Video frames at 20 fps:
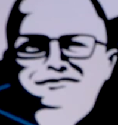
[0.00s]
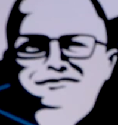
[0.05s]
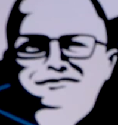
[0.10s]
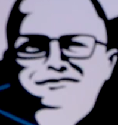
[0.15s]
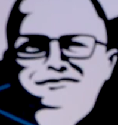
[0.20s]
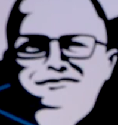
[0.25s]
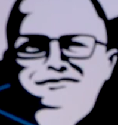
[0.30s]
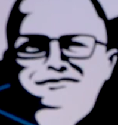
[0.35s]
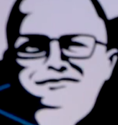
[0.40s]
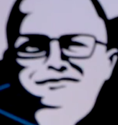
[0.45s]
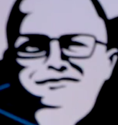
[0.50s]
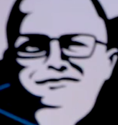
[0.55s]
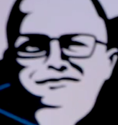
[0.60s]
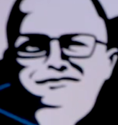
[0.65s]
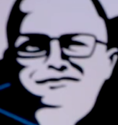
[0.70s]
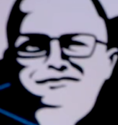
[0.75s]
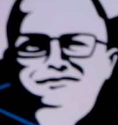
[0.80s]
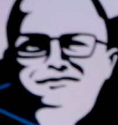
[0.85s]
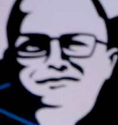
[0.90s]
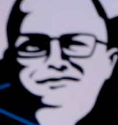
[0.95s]

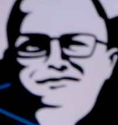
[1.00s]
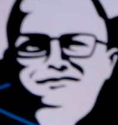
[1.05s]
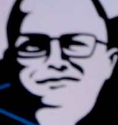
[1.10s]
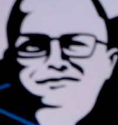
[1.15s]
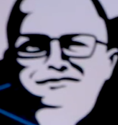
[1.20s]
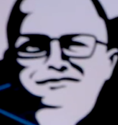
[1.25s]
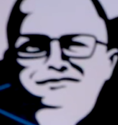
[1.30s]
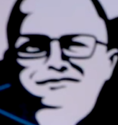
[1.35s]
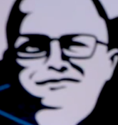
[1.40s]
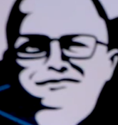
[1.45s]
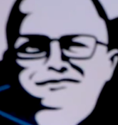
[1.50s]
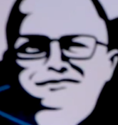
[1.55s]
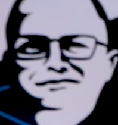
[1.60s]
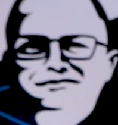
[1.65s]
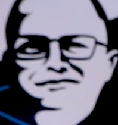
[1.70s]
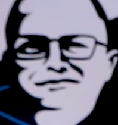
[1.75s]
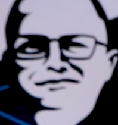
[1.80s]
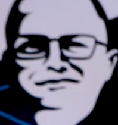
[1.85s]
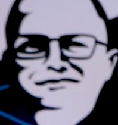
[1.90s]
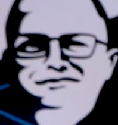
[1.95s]

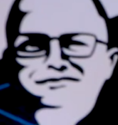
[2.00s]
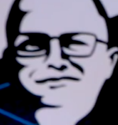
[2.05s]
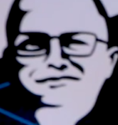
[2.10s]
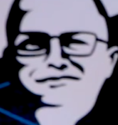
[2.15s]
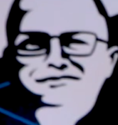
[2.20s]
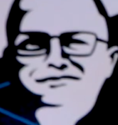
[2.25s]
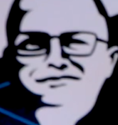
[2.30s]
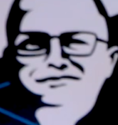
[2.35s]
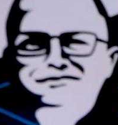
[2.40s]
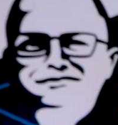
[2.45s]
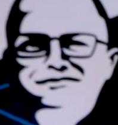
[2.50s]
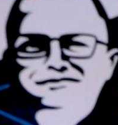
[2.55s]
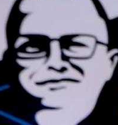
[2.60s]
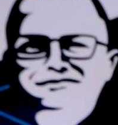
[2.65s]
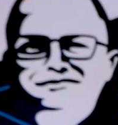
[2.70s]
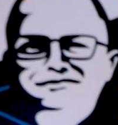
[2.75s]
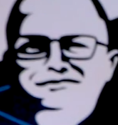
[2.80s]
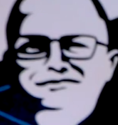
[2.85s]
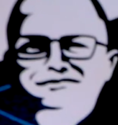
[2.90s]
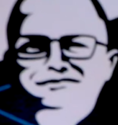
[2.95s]

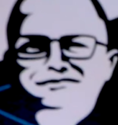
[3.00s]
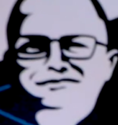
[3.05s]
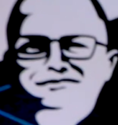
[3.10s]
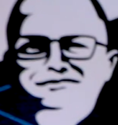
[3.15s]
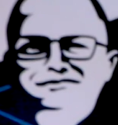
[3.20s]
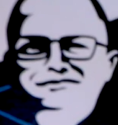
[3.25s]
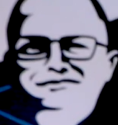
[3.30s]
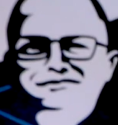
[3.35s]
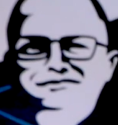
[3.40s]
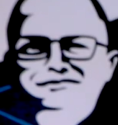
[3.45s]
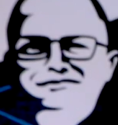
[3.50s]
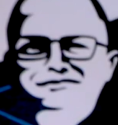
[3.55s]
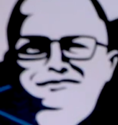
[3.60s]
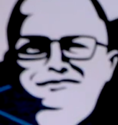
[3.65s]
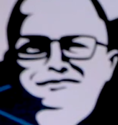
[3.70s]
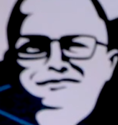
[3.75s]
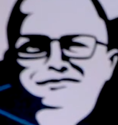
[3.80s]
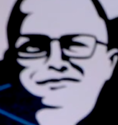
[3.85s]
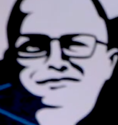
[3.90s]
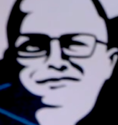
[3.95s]

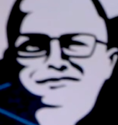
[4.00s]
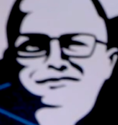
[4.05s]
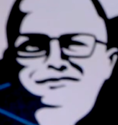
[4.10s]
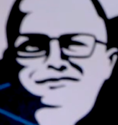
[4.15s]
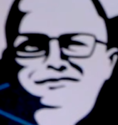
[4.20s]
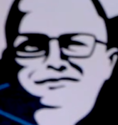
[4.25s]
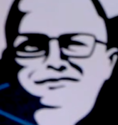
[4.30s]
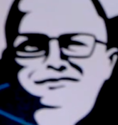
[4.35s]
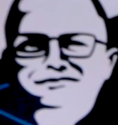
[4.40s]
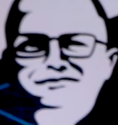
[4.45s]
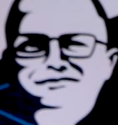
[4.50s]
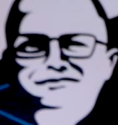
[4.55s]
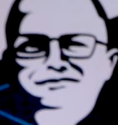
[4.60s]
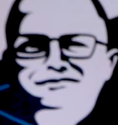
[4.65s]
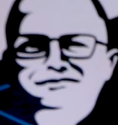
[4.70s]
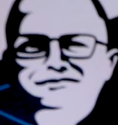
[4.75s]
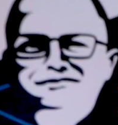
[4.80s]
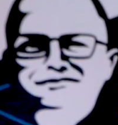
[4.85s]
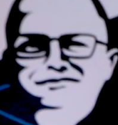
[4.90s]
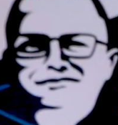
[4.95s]

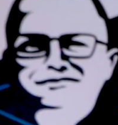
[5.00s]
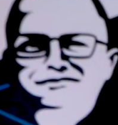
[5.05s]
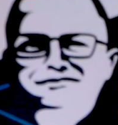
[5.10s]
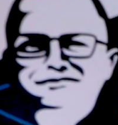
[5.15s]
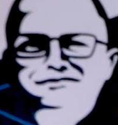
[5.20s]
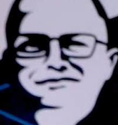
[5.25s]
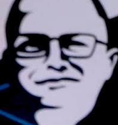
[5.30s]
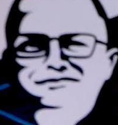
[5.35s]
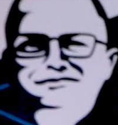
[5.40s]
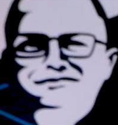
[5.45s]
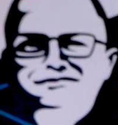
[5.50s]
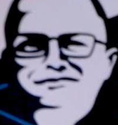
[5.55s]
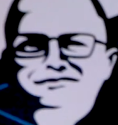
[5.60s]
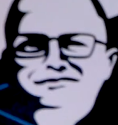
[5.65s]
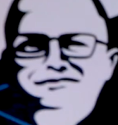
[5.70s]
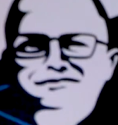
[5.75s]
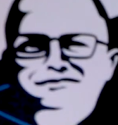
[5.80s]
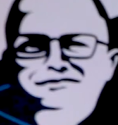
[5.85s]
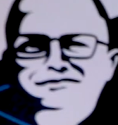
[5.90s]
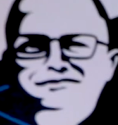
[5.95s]

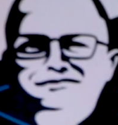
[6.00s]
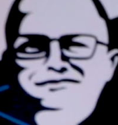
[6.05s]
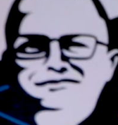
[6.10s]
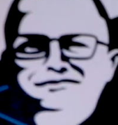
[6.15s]
(not speaking)